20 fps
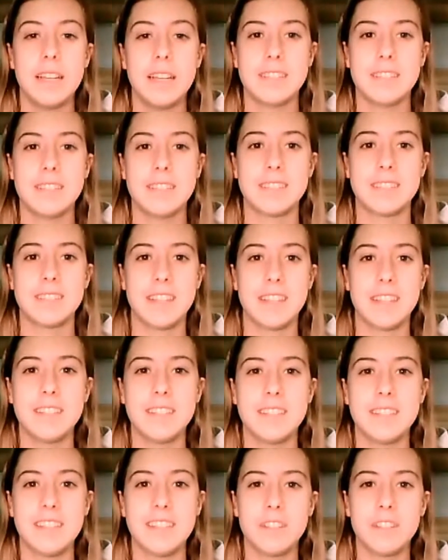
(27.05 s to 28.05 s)
It is a
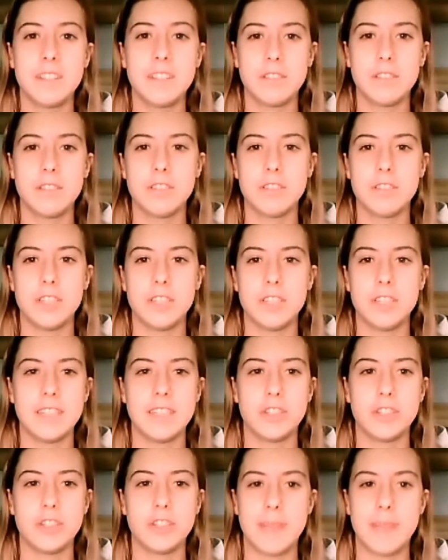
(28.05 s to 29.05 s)
psychedelic hallucinogen
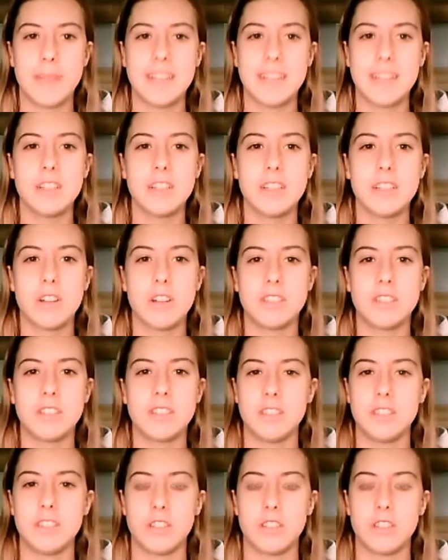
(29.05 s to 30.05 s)
that dramatically
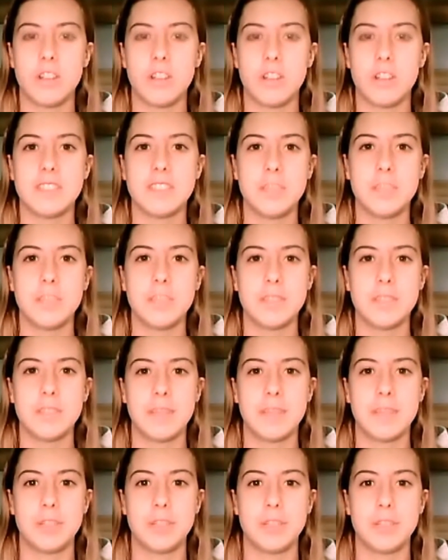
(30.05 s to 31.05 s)
alters your thoughts and your
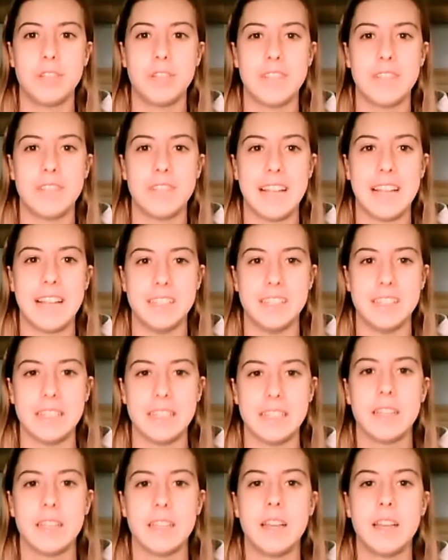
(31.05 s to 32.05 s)
perception of reality.